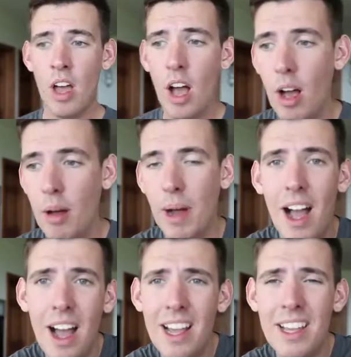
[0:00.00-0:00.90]

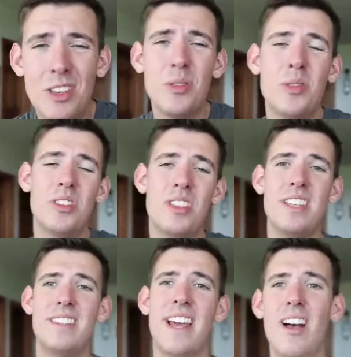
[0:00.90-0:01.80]
I use the
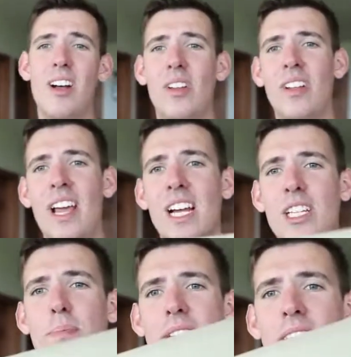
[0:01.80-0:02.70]
Dell
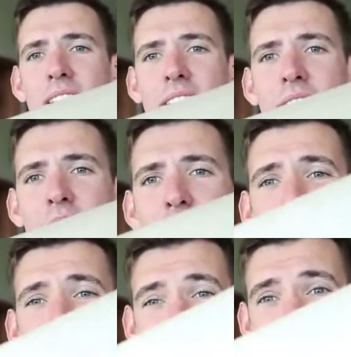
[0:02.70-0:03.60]
XPS
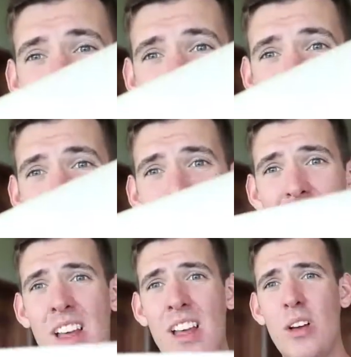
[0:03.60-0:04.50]
15,
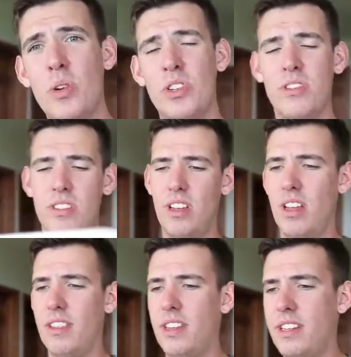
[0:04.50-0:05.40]
which is
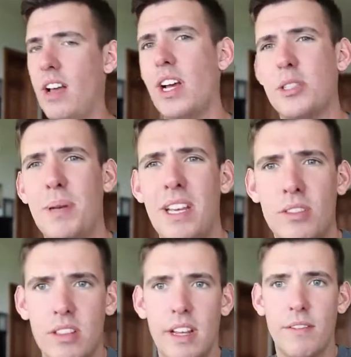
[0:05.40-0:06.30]
the Dell
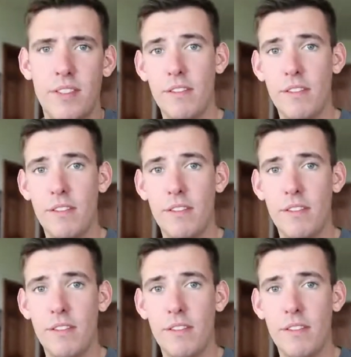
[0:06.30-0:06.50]
XPS, like the